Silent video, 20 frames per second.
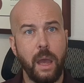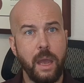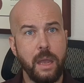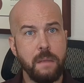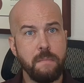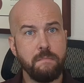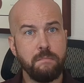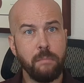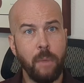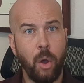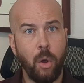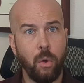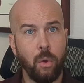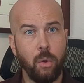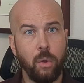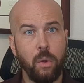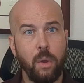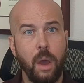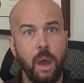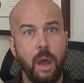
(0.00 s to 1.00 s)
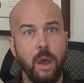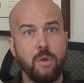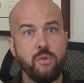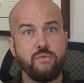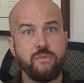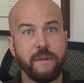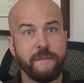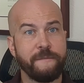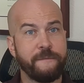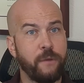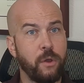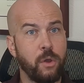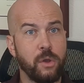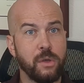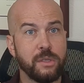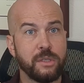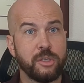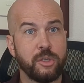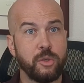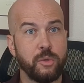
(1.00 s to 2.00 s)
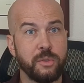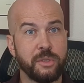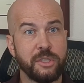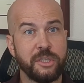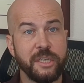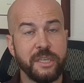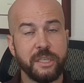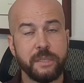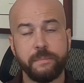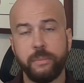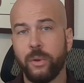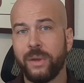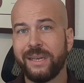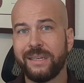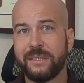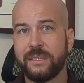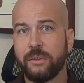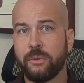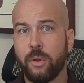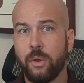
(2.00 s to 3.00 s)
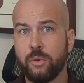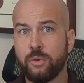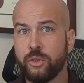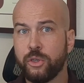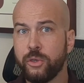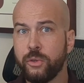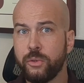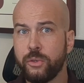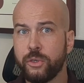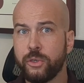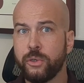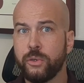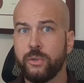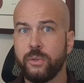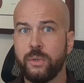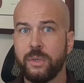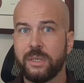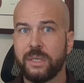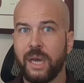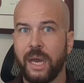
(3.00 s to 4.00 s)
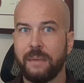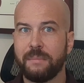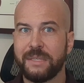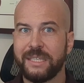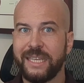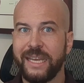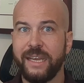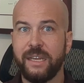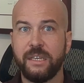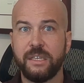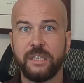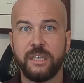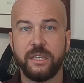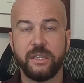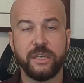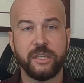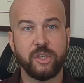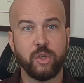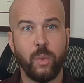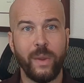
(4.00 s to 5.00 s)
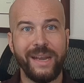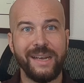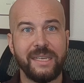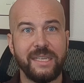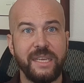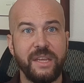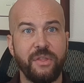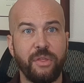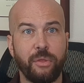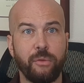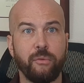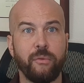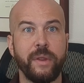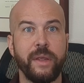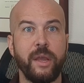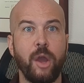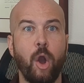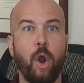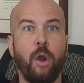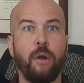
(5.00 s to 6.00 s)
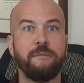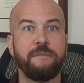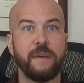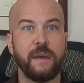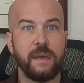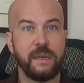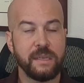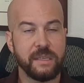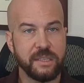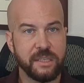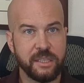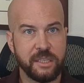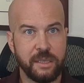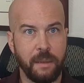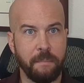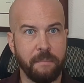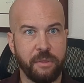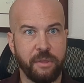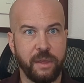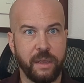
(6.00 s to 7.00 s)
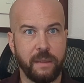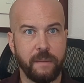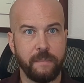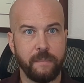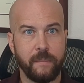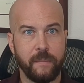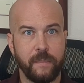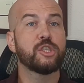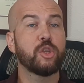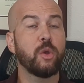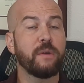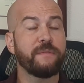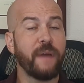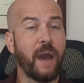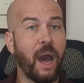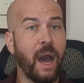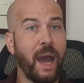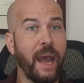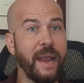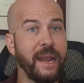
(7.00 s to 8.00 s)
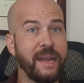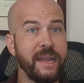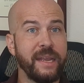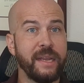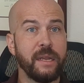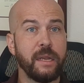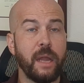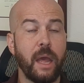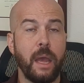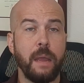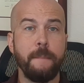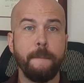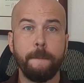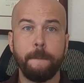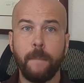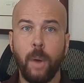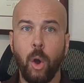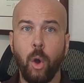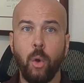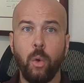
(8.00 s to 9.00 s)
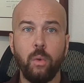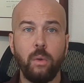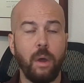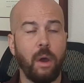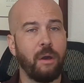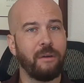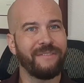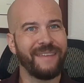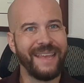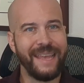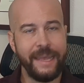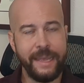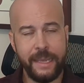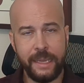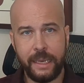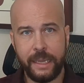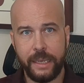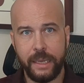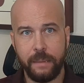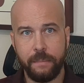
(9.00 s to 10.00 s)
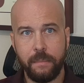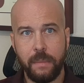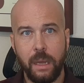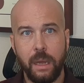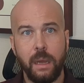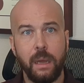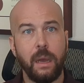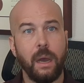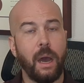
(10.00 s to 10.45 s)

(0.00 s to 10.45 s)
A mole refers to 6.022 times 10 to the 23 of something. So if I needed a mole of helium,